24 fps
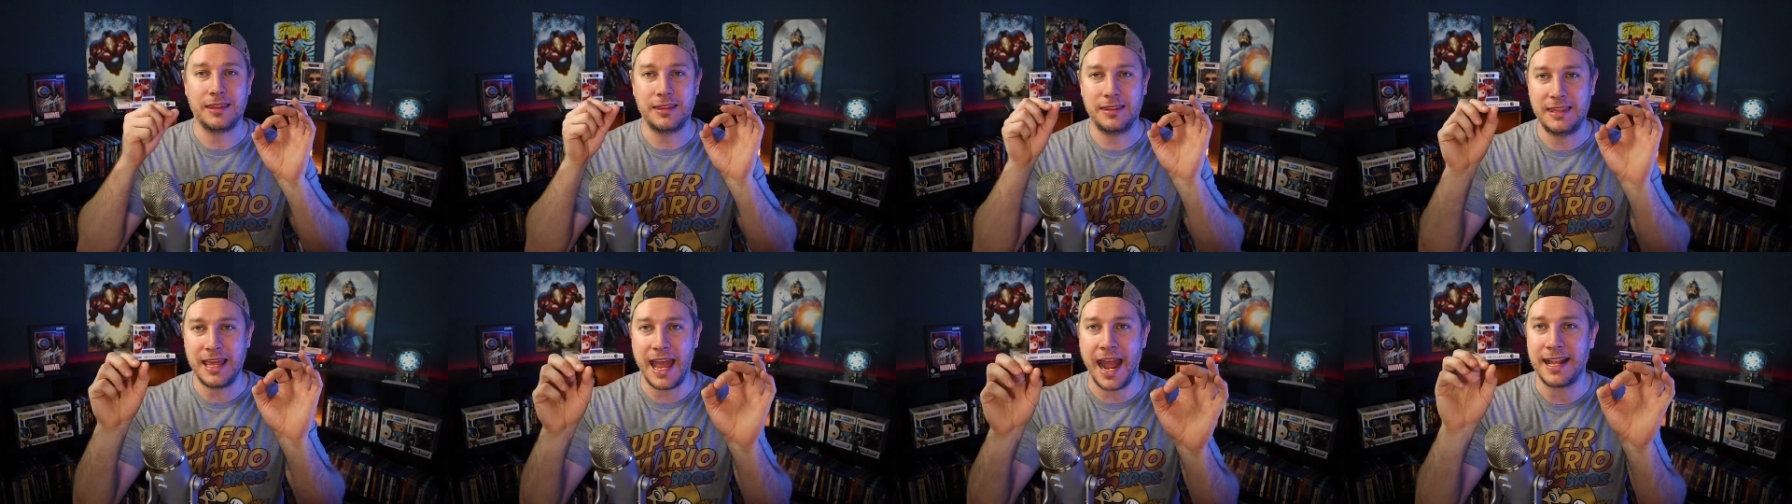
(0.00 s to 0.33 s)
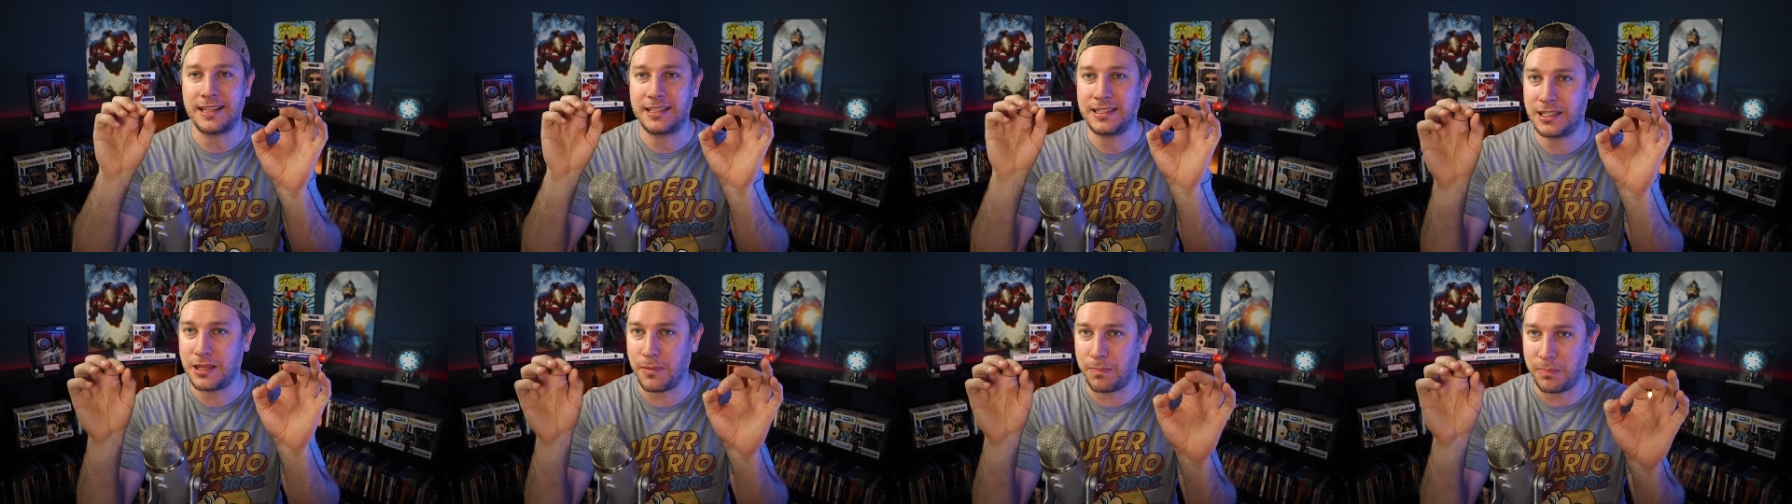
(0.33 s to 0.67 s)

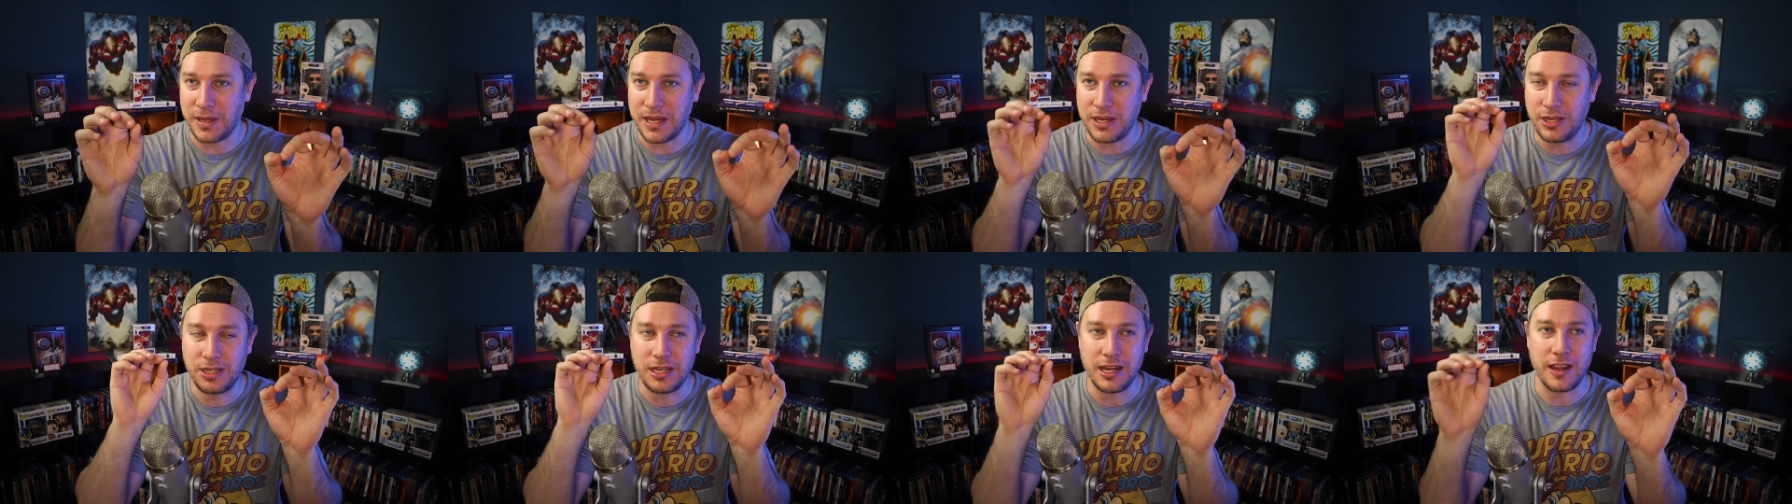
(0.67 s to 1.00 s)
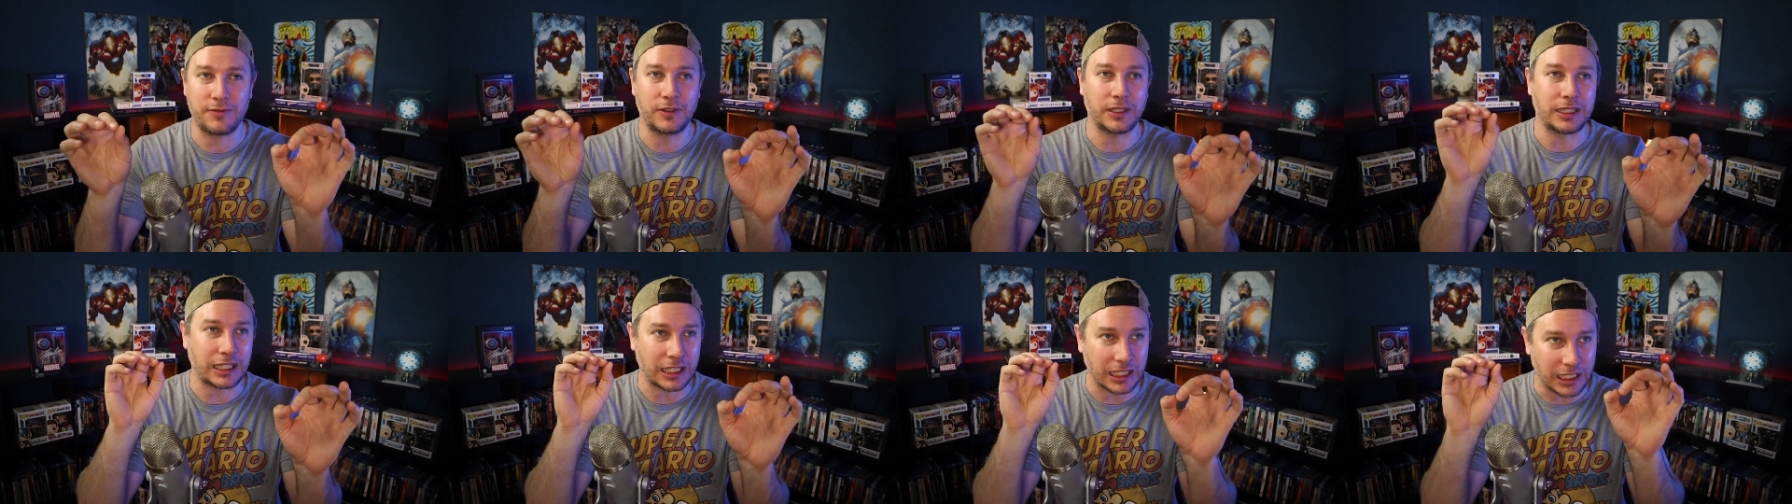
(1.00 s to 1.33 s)
that's the piece you
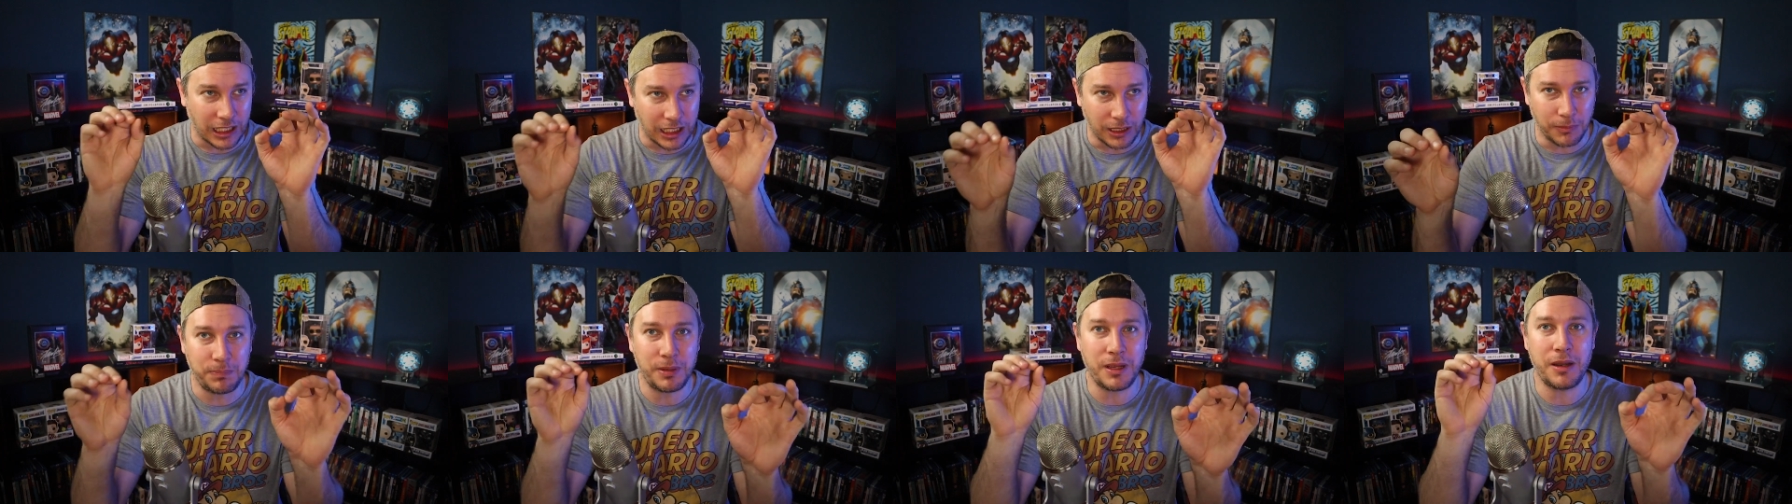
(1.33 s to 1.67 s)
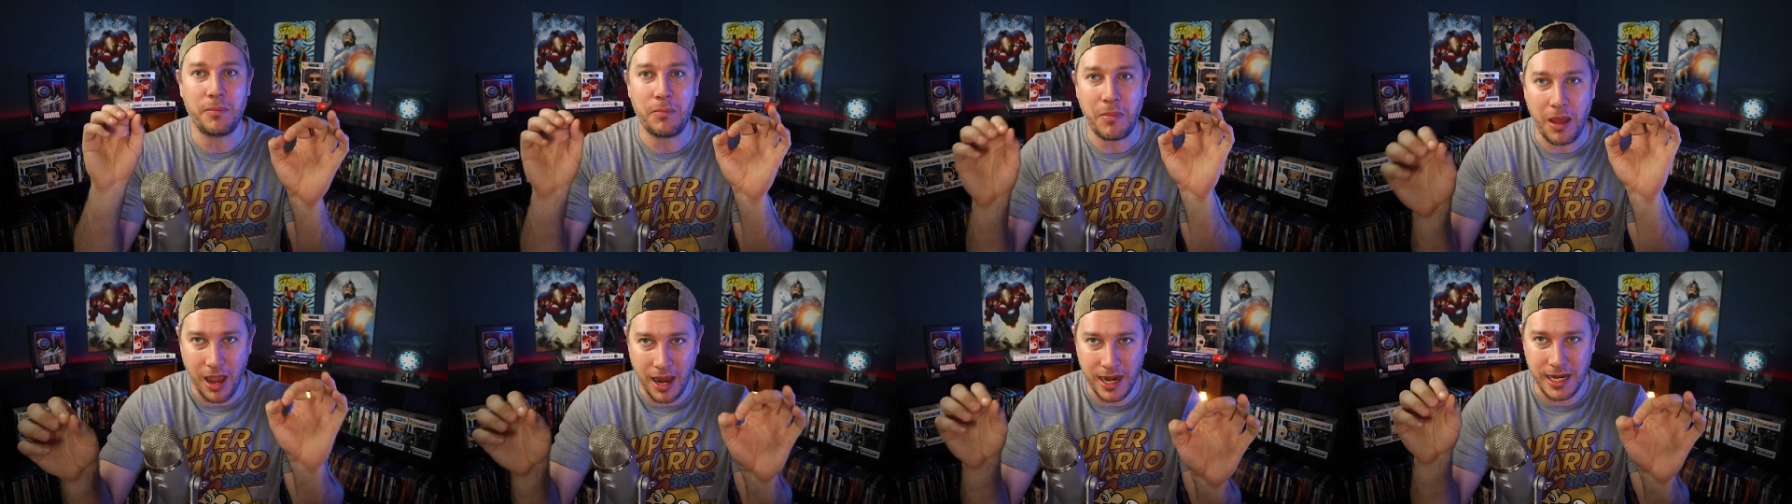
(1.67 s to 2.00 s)
have to keep
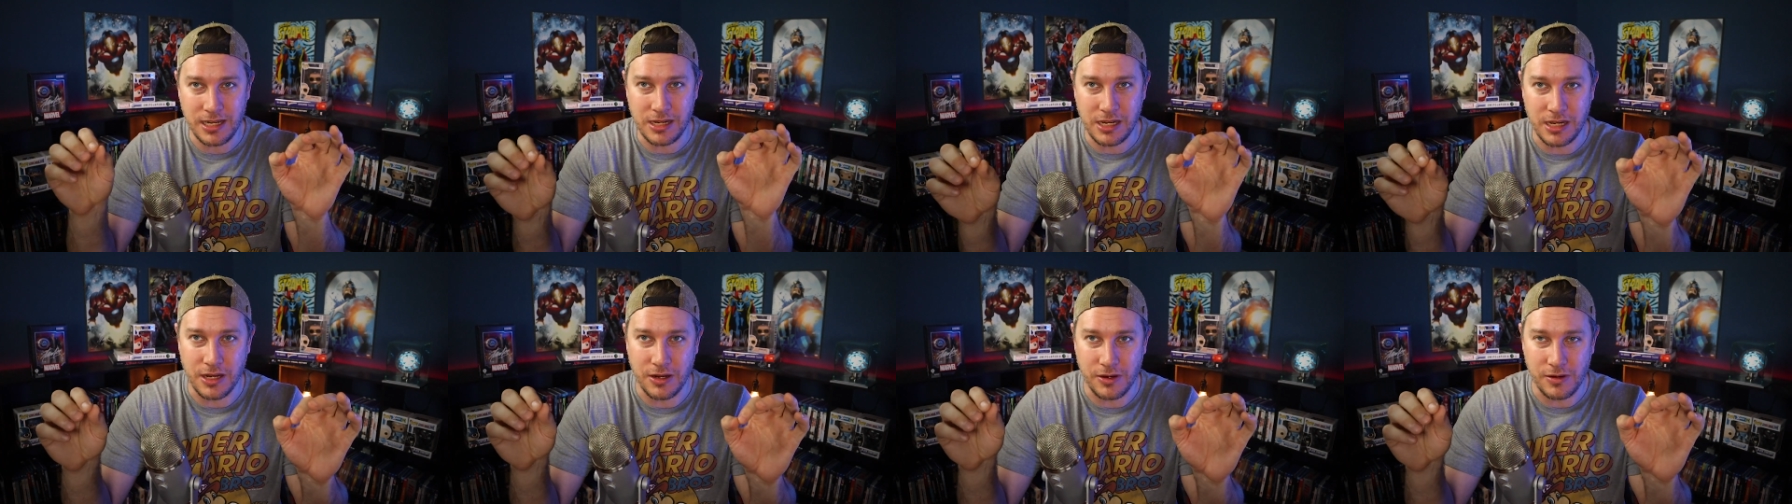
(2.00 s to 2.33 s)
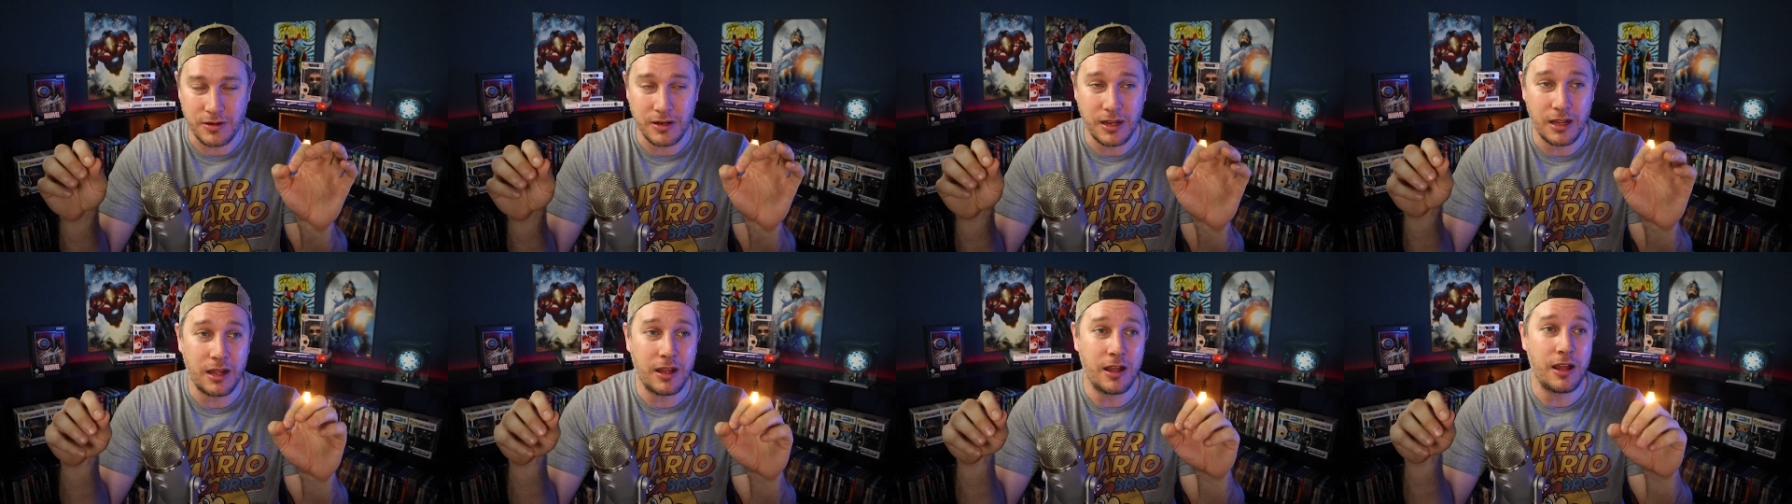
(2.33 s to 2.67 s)
in mind
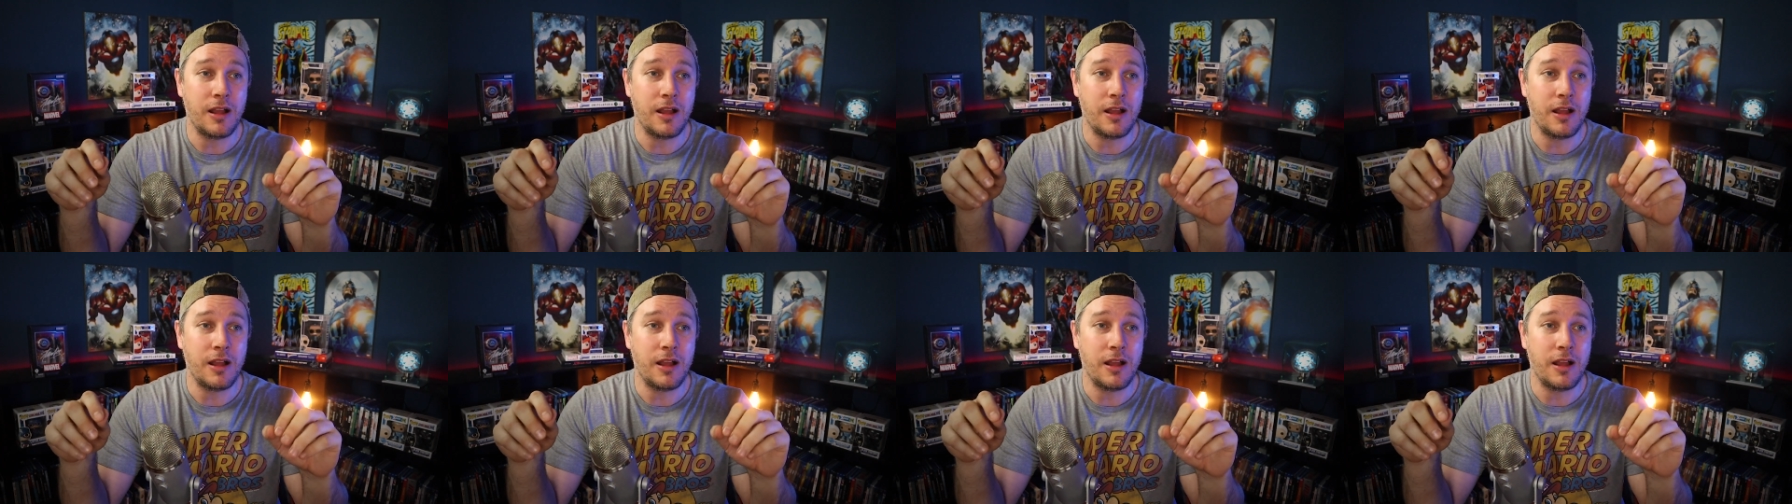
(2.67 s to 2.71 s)
here.